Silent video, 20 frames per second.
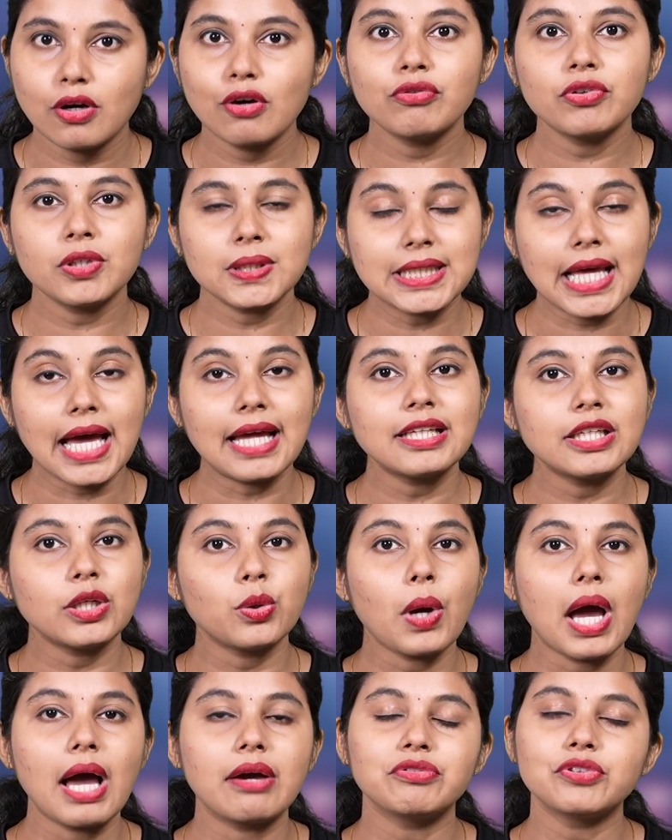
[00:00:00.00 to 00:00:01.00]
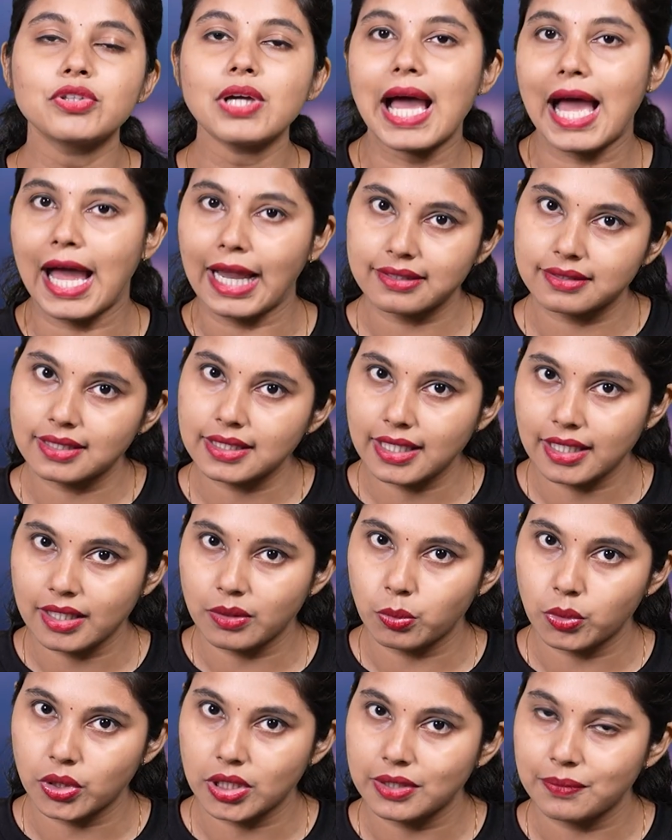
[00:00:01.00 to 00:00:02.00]
For that you have to add the
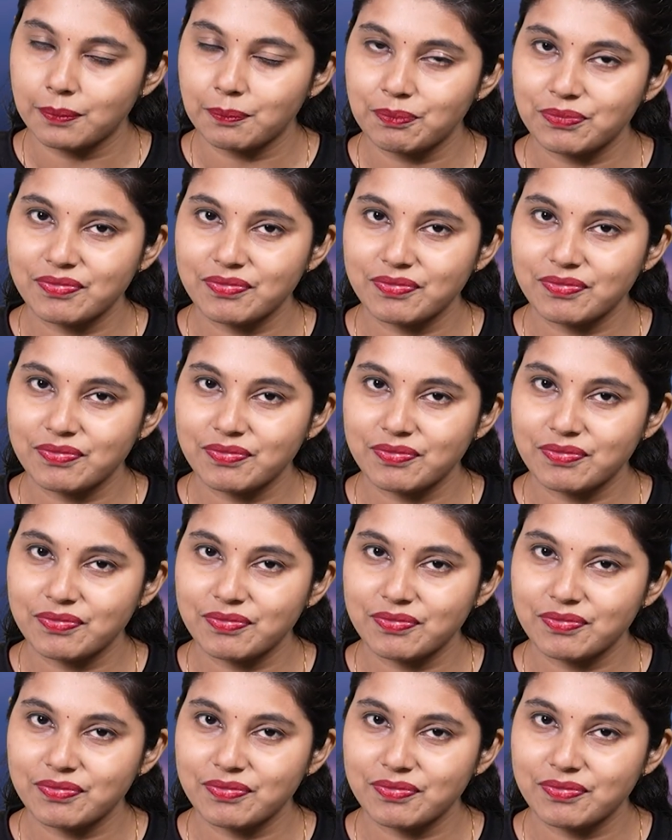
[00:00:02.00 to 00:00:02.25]
keyword.